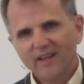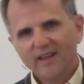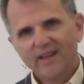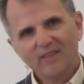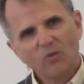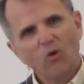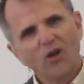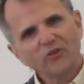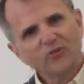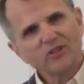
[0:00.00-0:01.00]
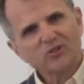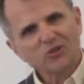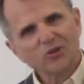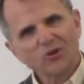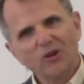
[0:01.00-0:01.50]
And the Wall Street
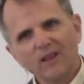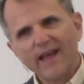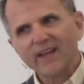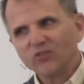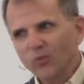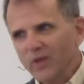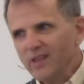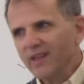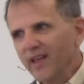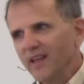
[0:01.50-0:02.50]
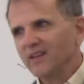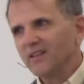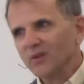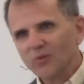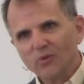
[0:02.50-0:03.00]
Journal last weekend
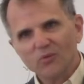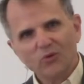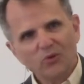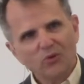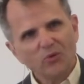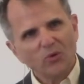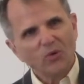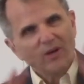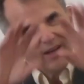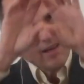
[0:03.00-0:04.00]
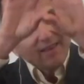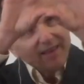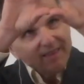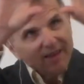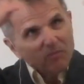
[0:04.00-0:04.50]
in the review,
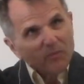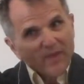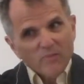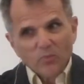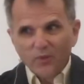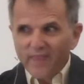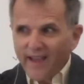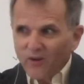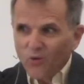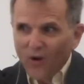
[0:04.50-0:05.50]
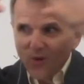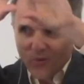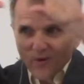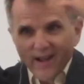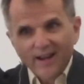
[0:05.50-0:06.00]
they put that quote
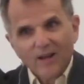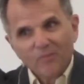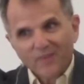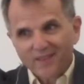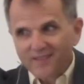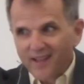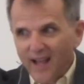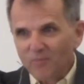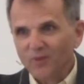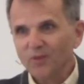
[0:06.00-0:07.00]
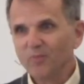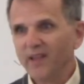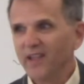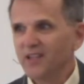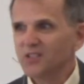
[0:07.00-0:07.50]
right up at the top of the
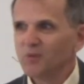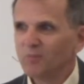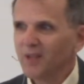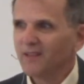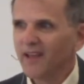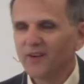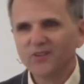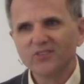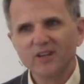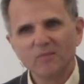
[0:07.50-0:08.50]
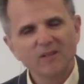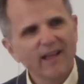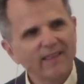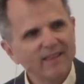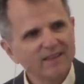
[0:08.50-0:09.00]
page in big letters, and I'm
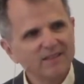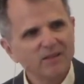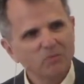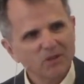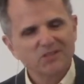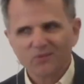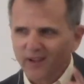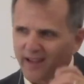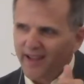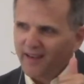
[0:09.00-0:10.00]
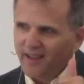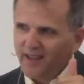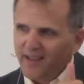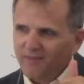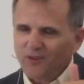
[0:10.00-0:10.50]
glad they did, because if
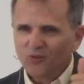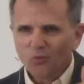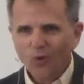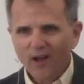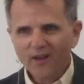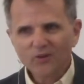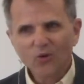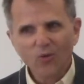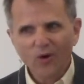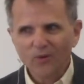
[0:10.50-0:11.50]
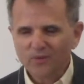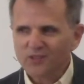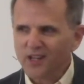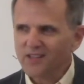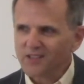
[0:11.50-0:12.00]
there's one quote of
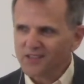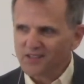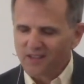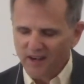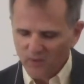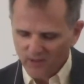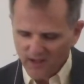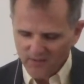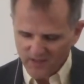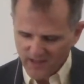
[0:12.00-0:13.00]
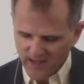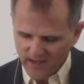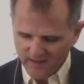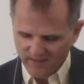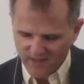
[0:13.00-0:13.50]
Chase's that I would love to
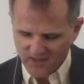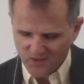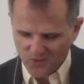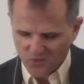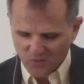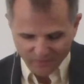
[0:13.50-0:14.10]
get into